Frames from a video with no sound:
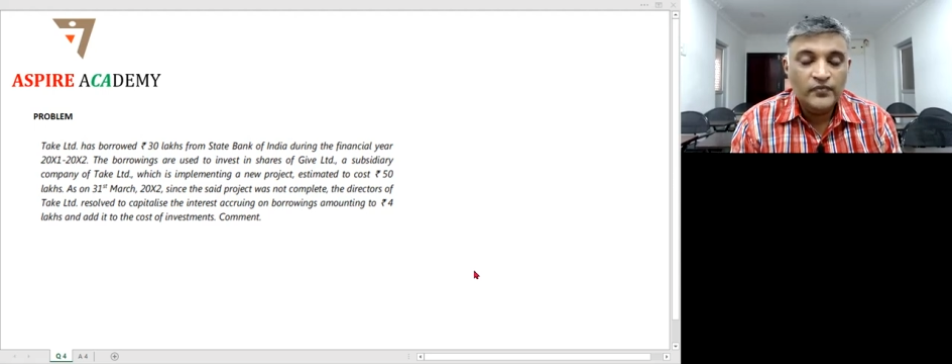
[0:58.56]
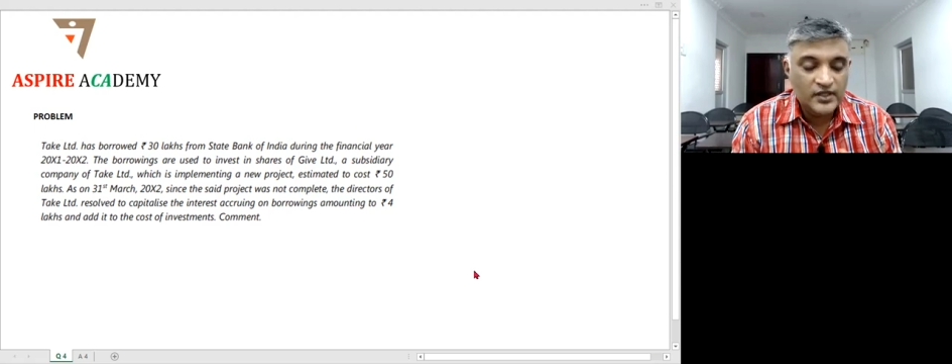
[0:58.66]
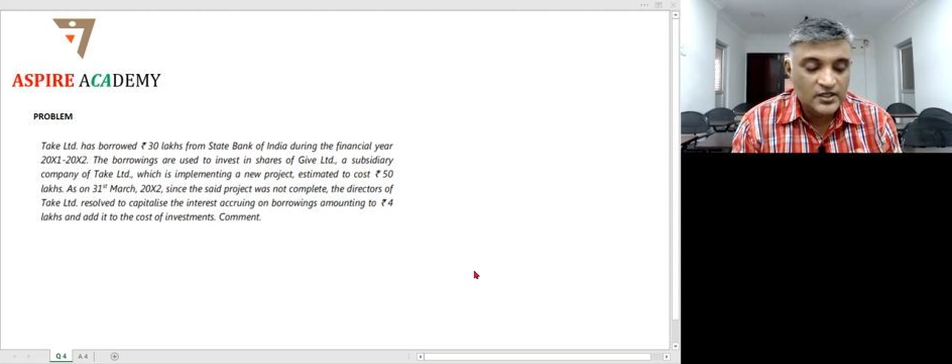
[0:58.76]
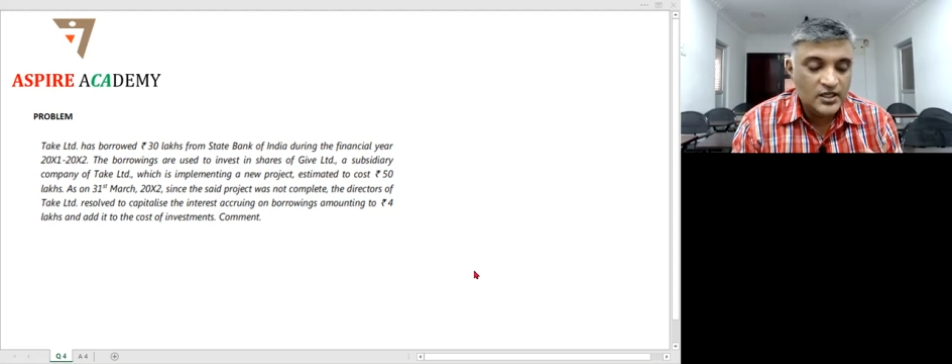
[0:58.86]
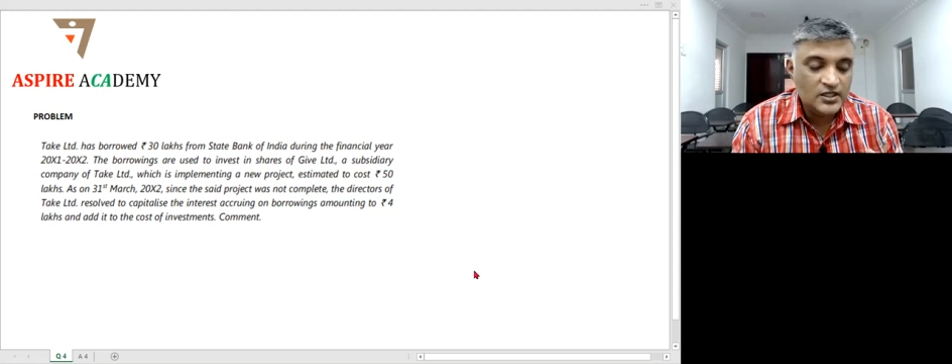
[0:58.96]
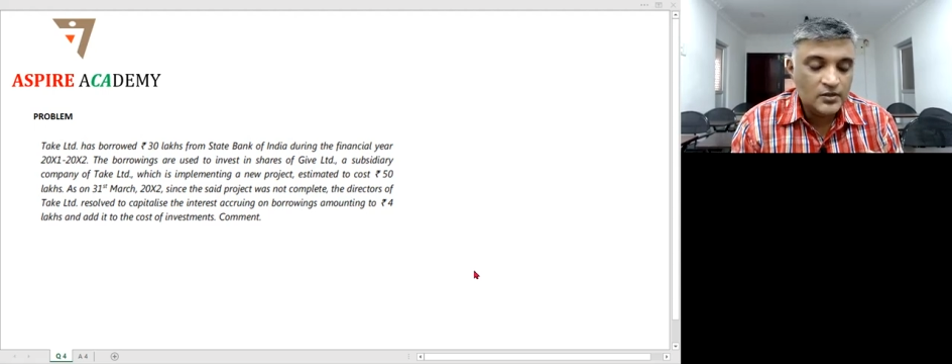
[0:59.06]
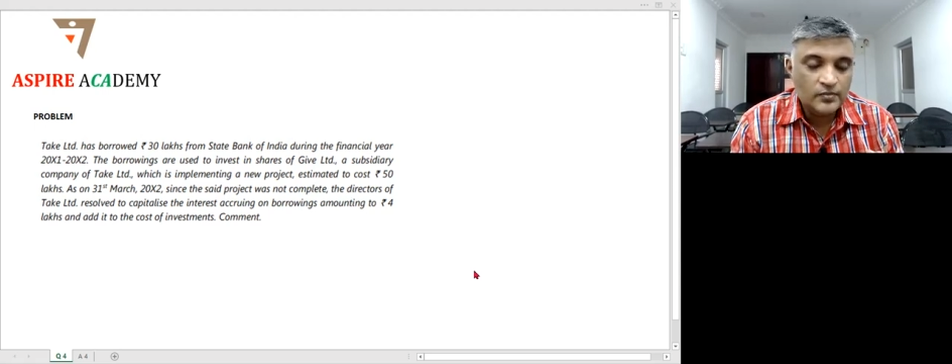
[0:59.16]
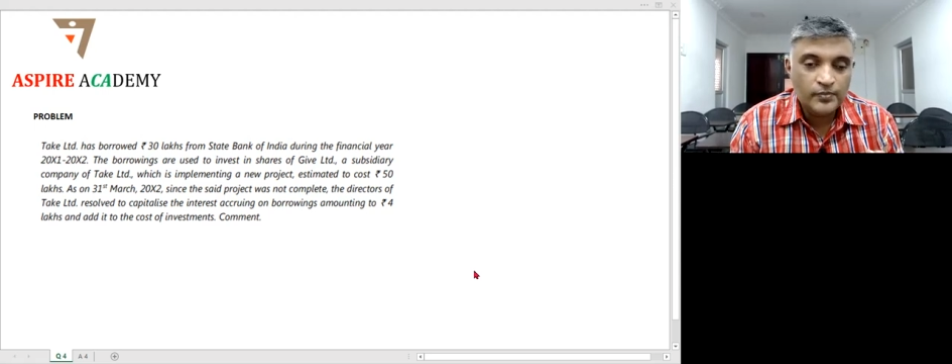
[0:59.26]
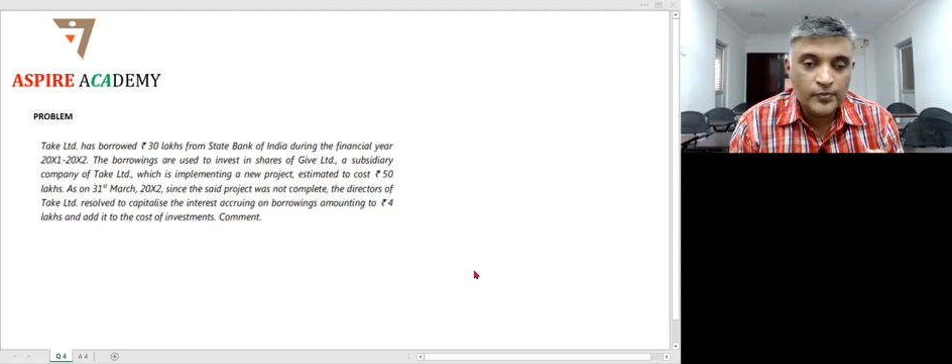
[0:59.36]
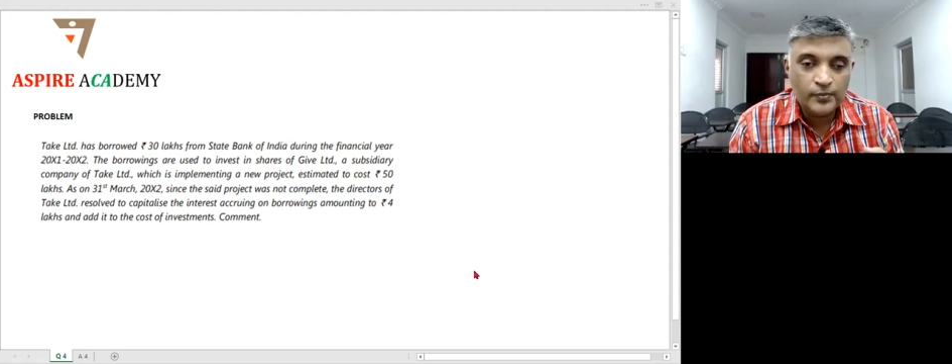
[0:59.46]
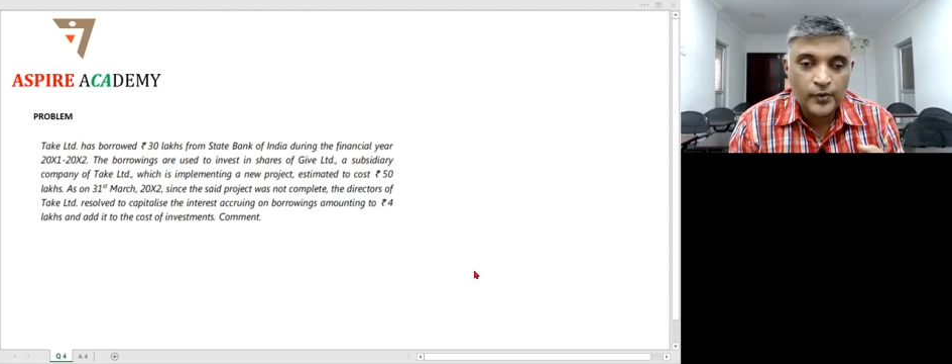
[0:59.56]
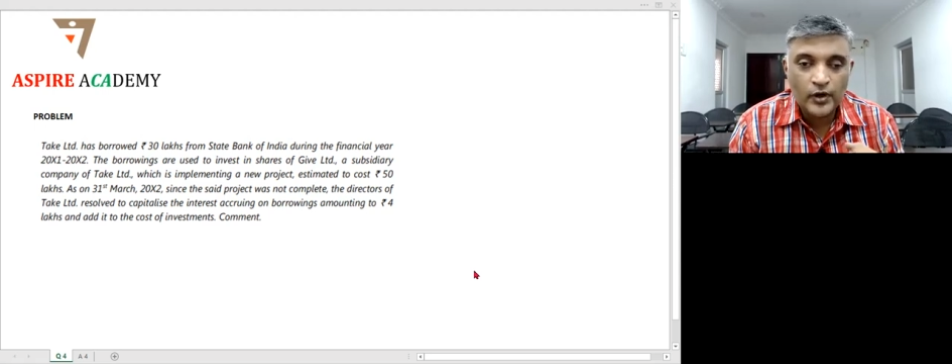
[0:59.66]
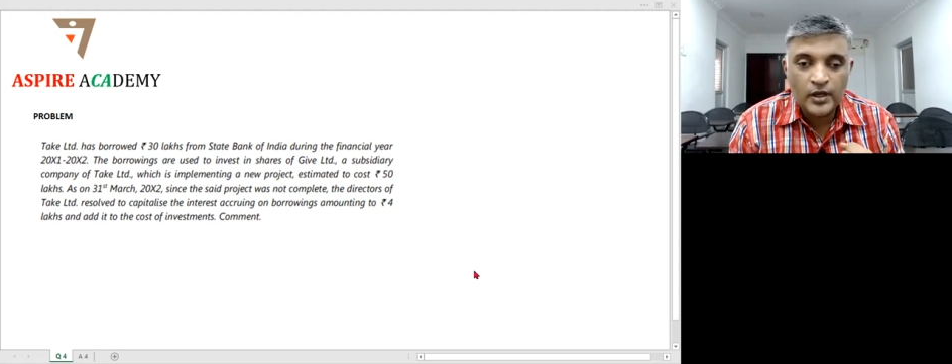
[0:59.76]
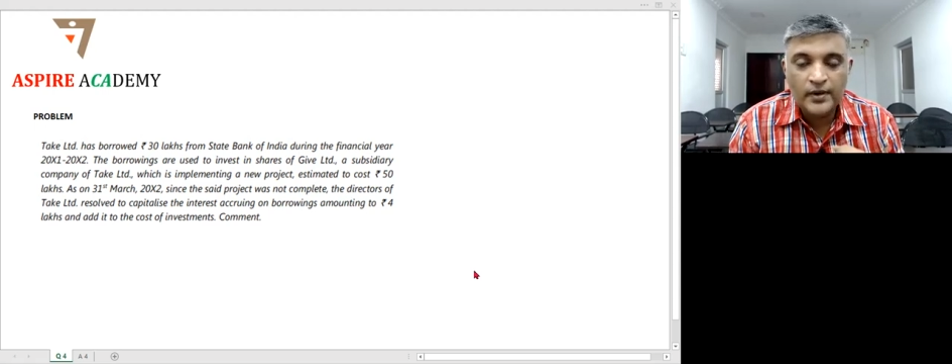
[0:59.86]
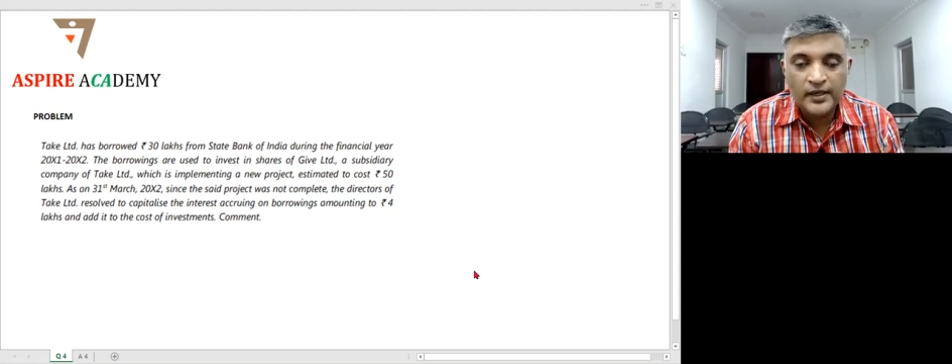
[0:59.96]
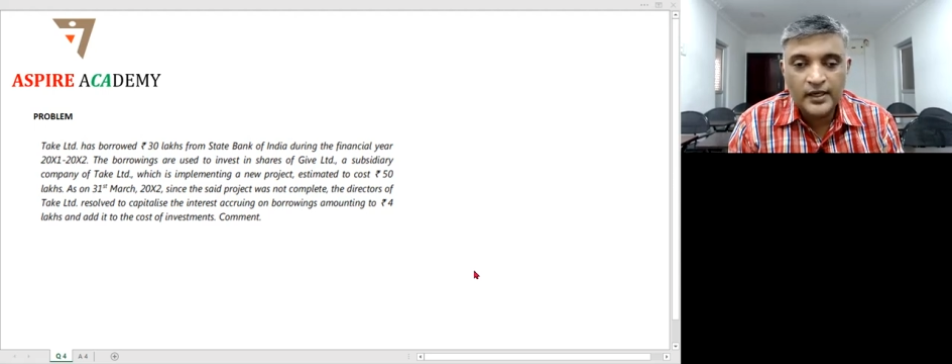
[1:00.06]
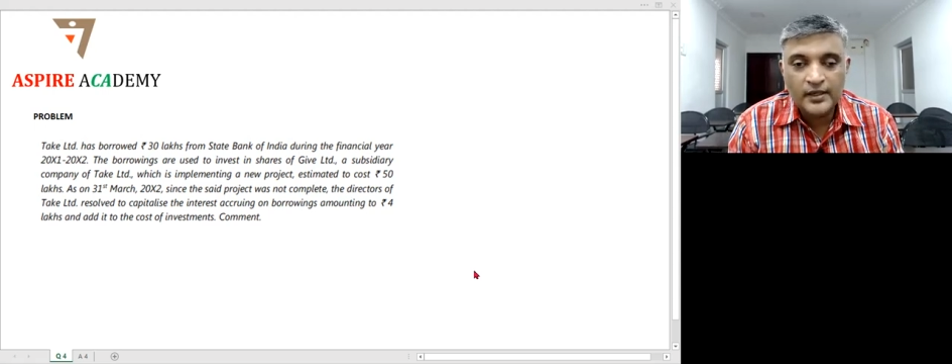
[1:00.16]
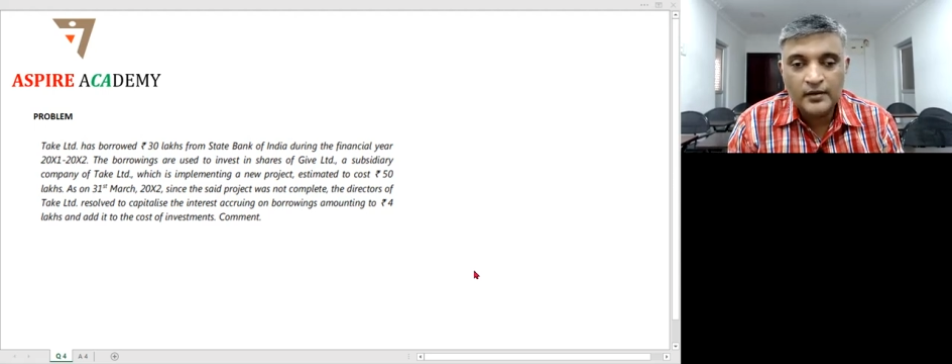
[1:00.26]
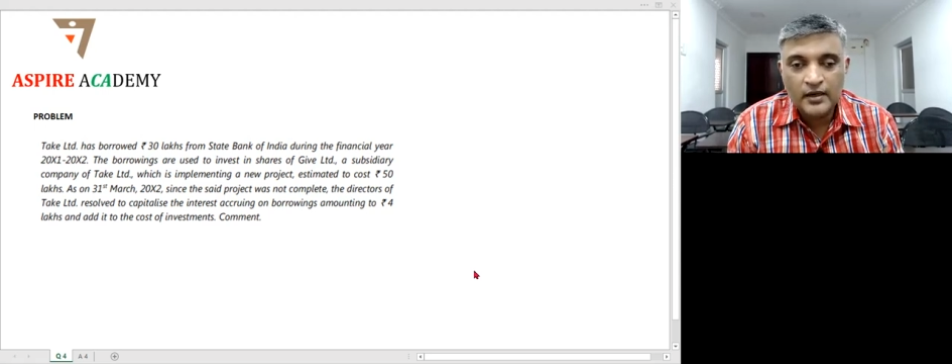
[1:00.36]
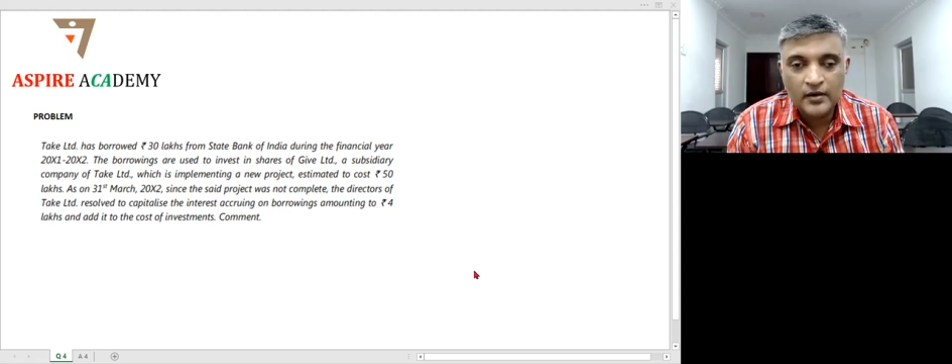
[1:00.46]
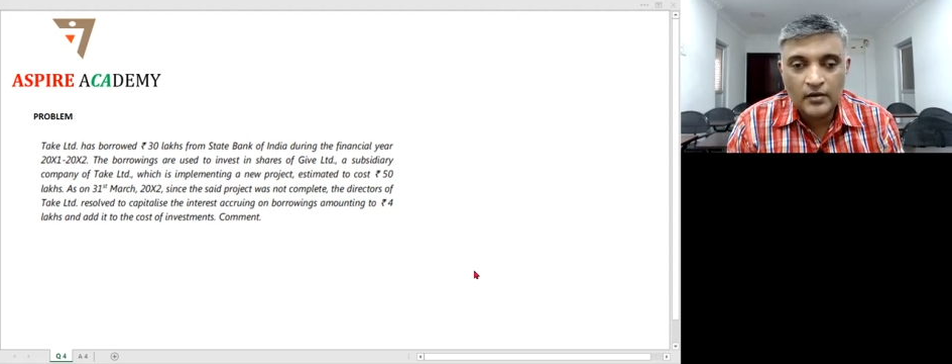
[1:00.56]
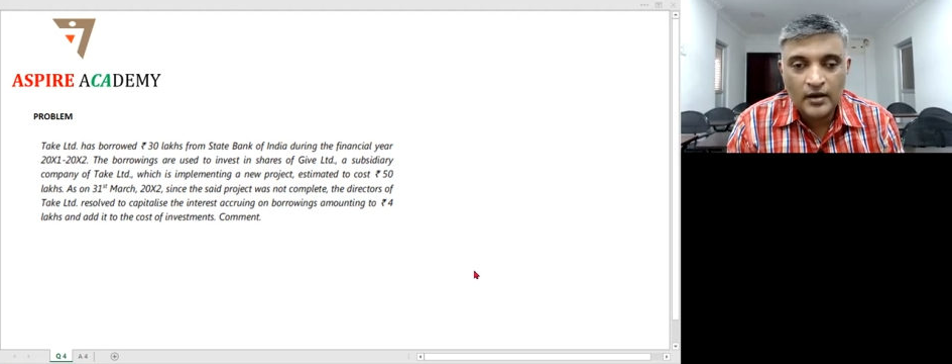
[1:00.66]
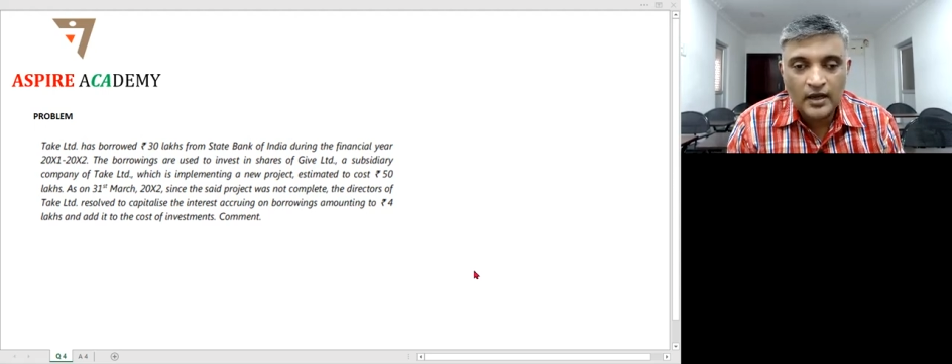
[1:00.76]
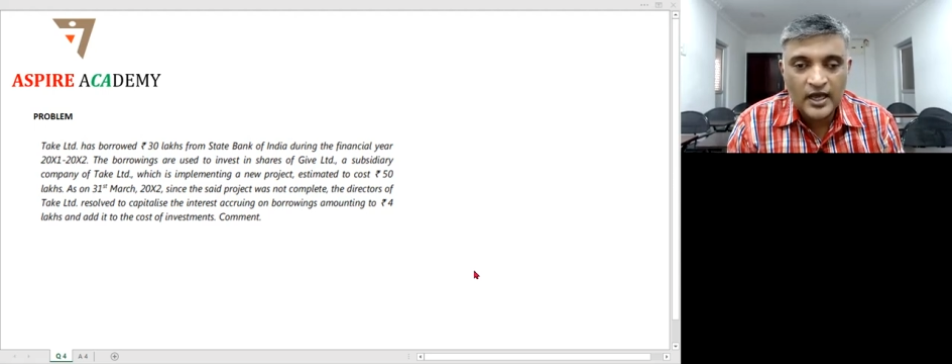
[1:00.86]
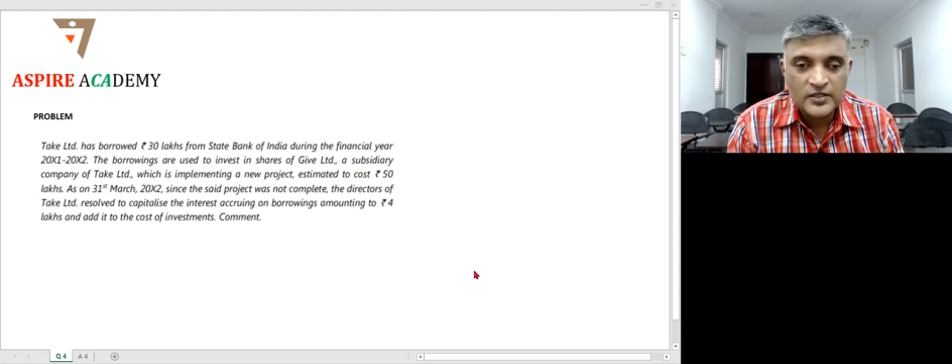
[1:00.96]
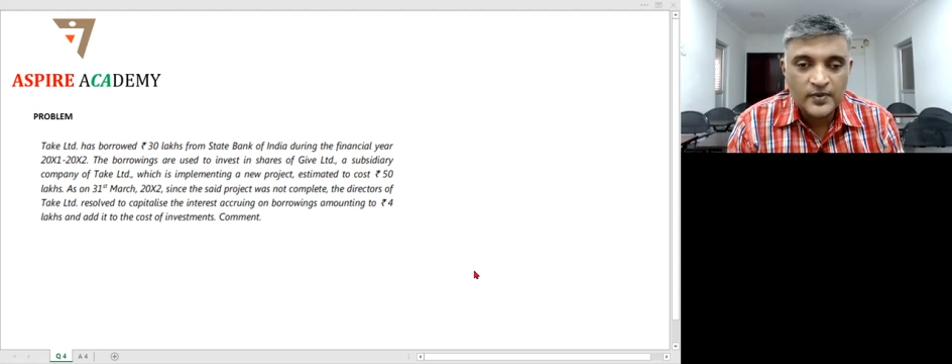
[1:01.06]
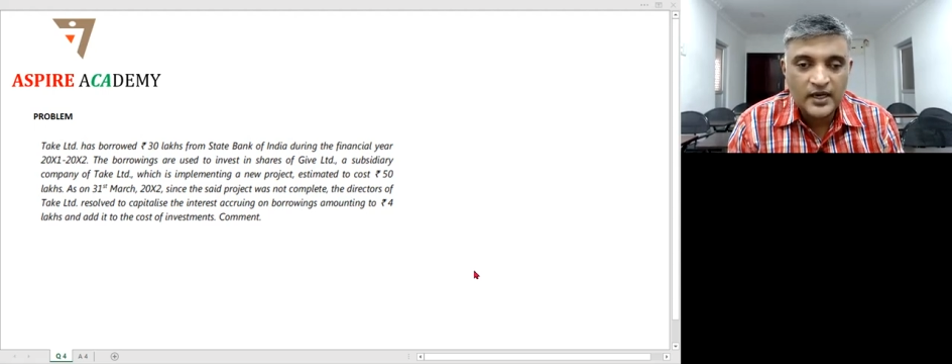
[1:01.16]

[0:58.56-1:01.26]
This is prohibited as per